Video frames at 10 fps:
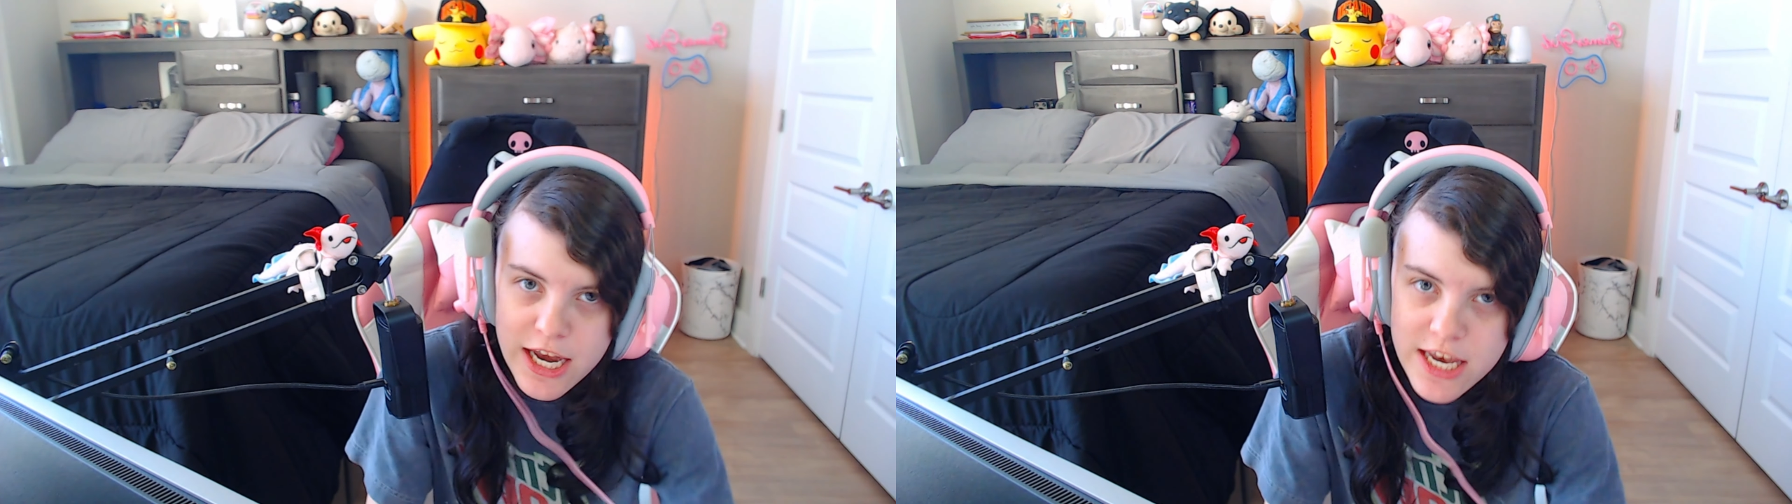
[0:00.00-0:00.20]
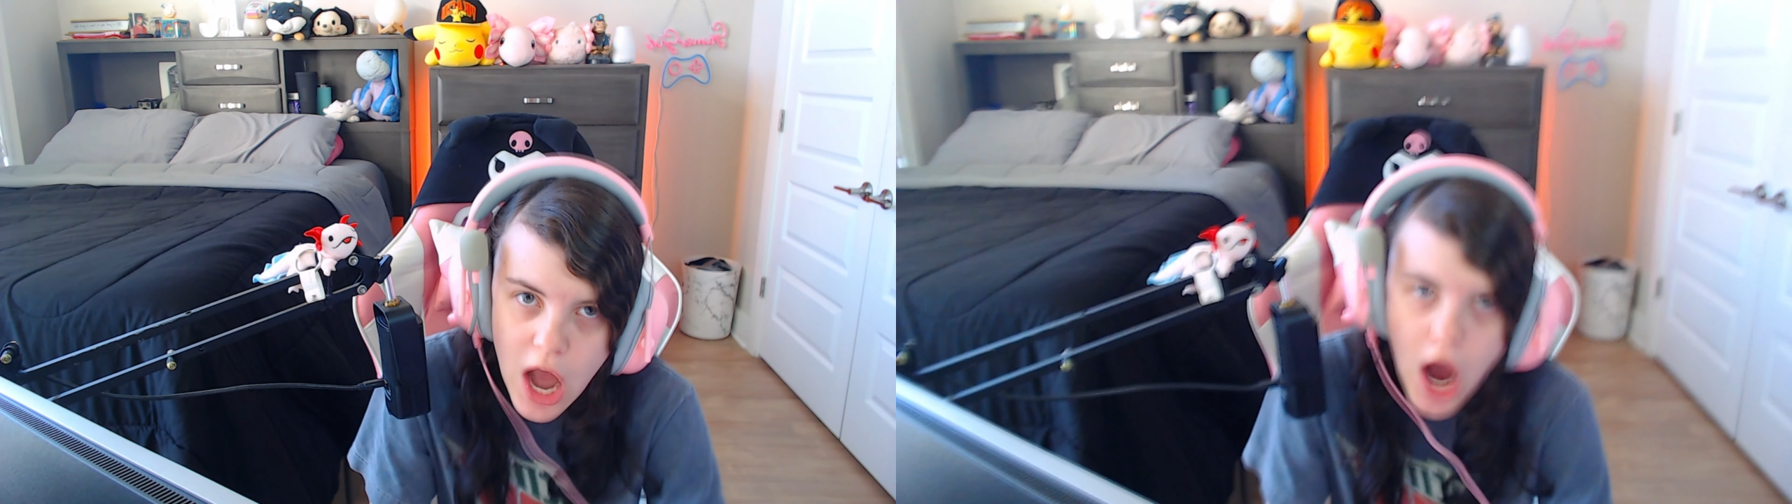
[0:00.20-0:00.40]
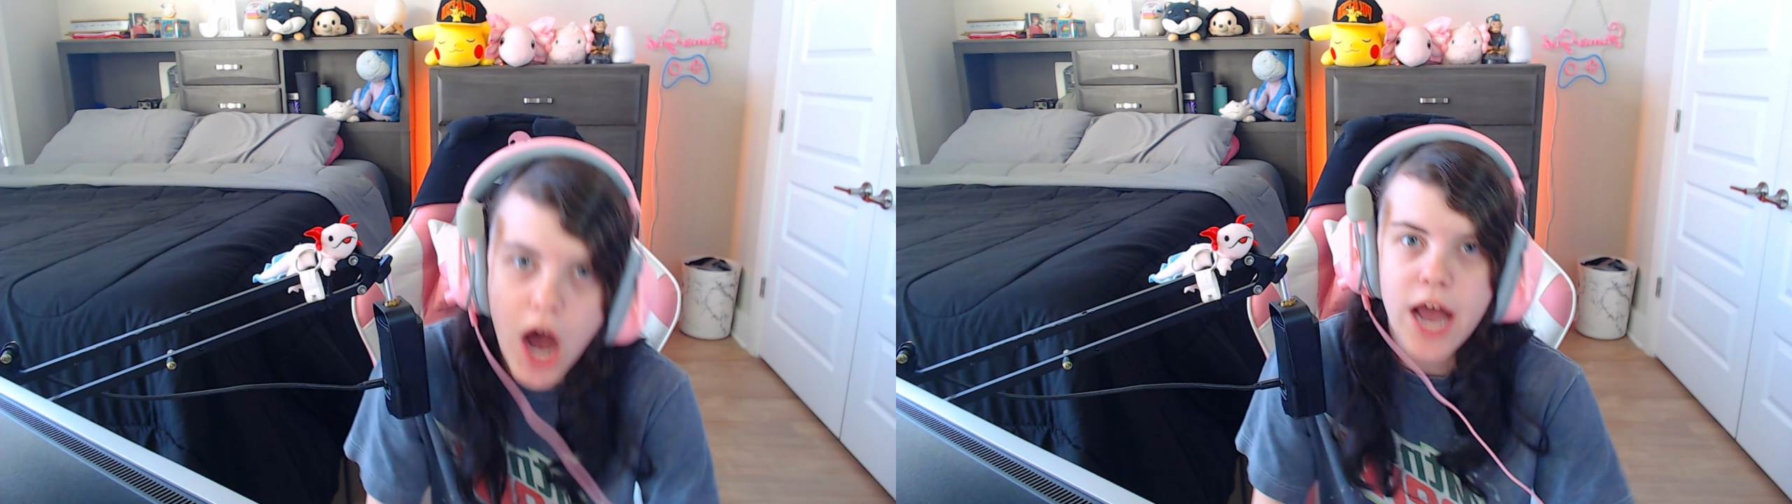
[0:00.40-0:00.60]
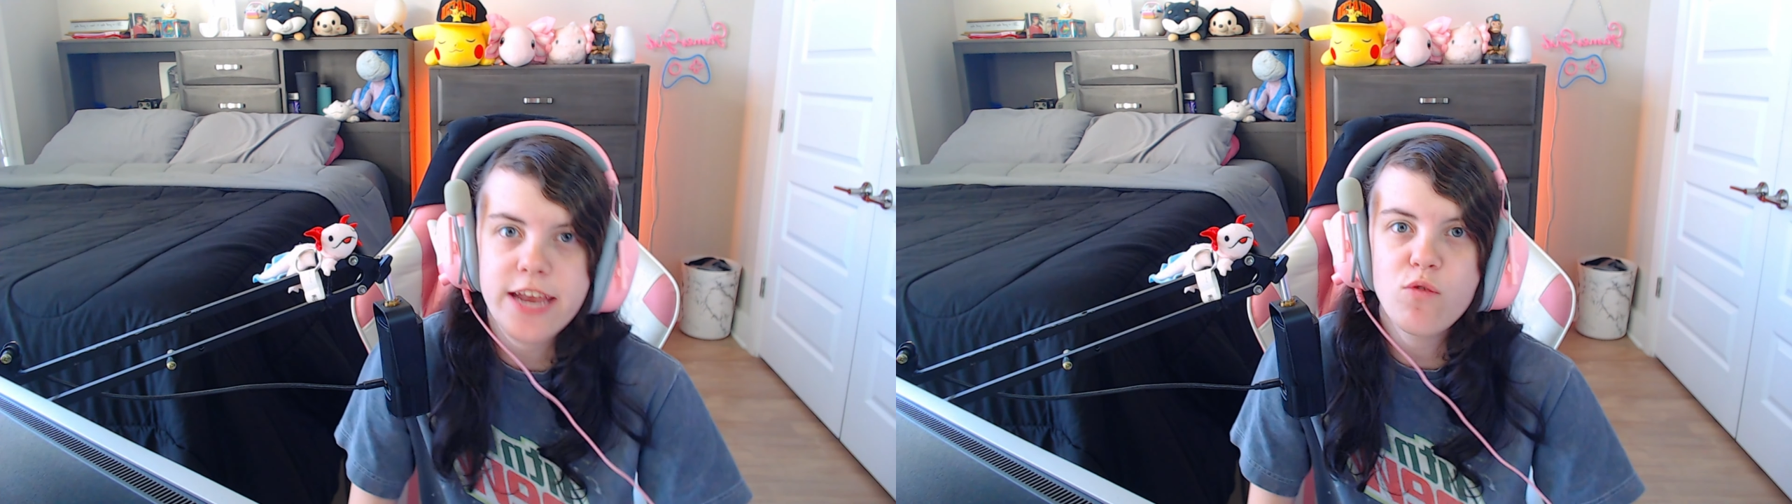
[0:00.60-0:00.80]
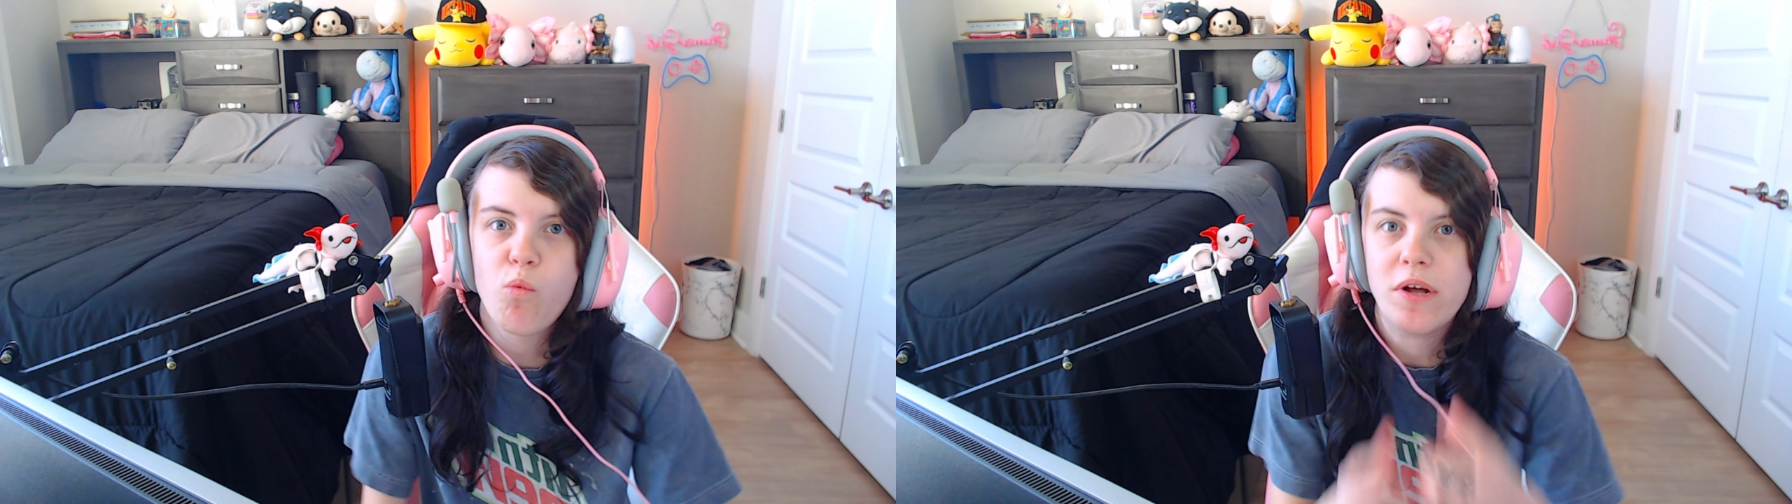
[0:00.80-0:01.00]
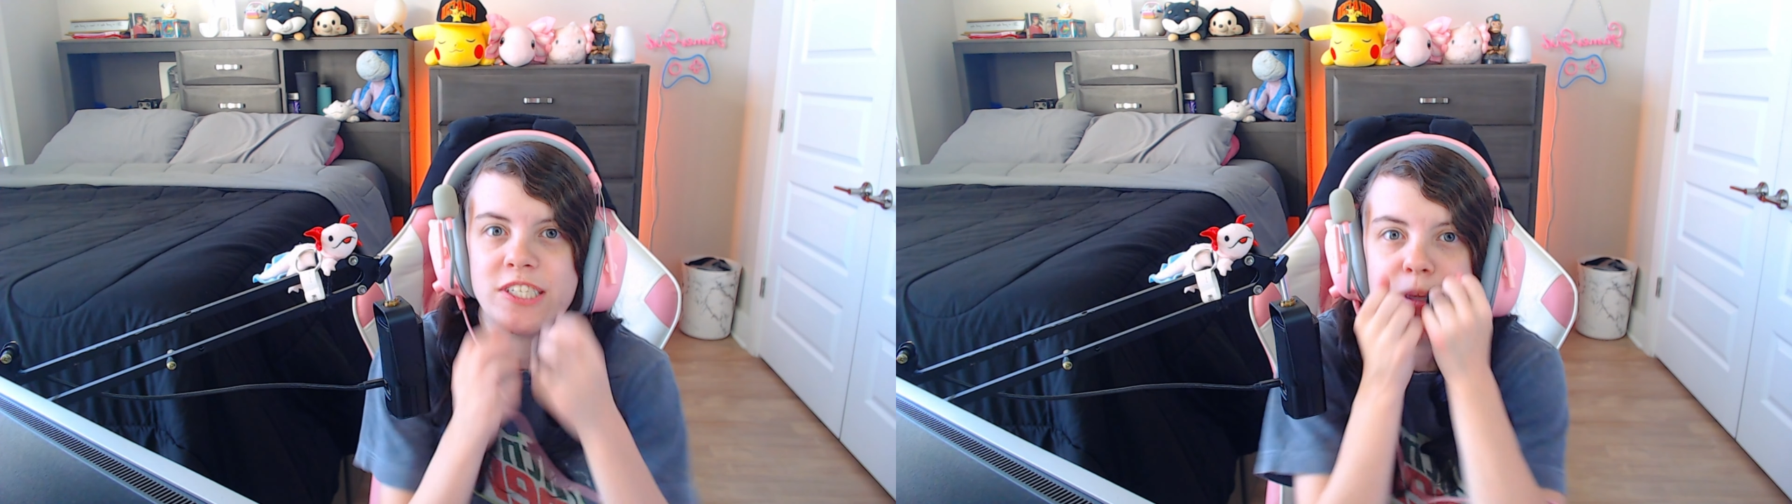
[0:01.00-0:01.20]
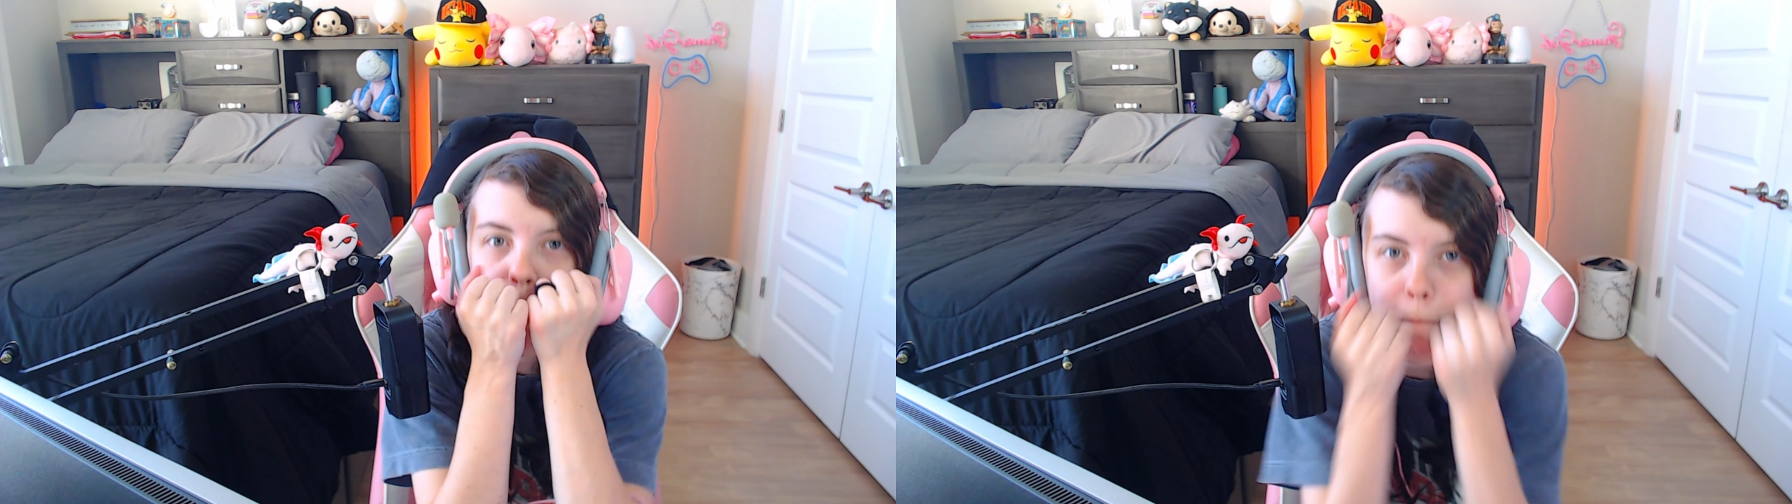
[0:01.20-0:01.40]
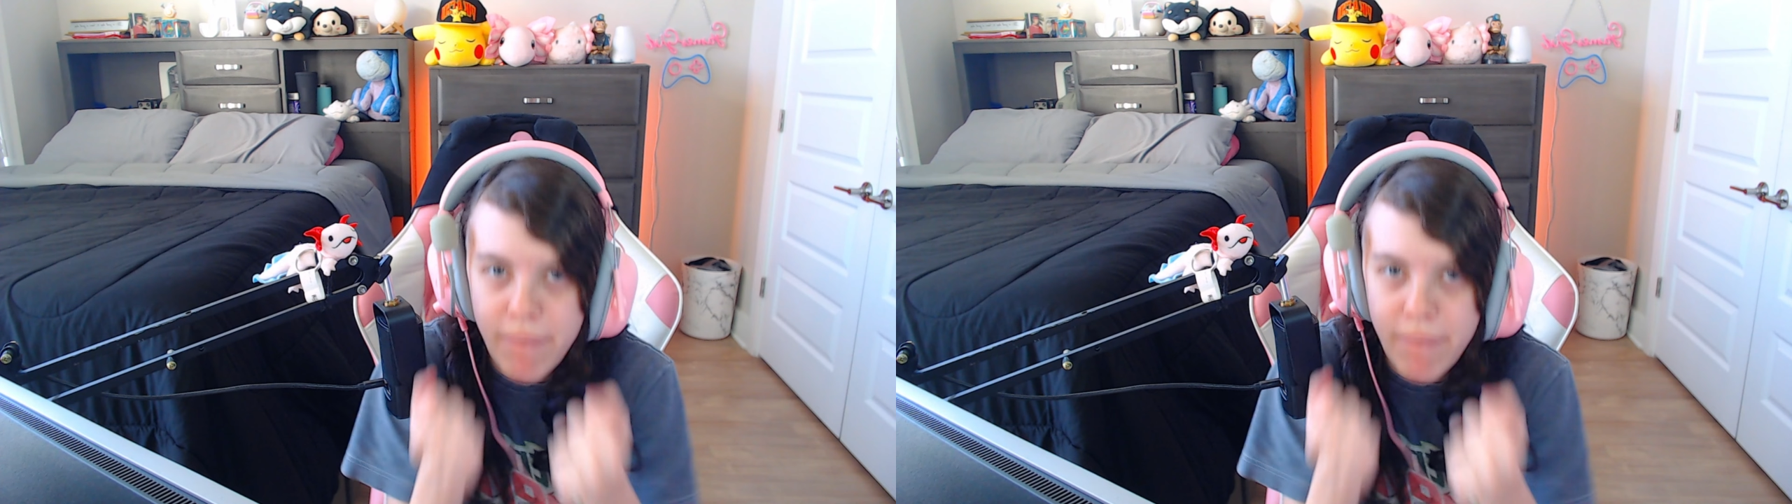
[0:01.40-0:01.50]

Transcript: naan was the